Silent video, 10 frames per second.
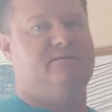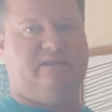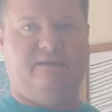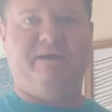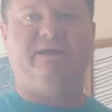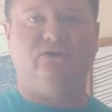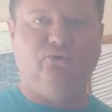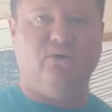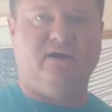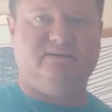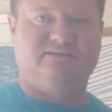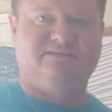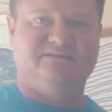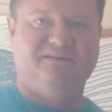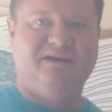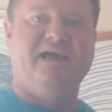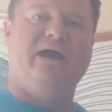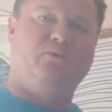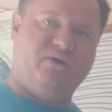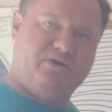They make gluons.
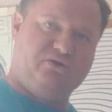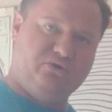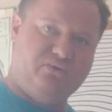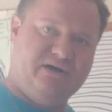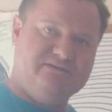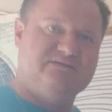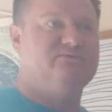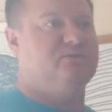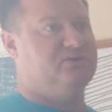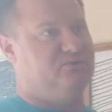And what are gluons? Well,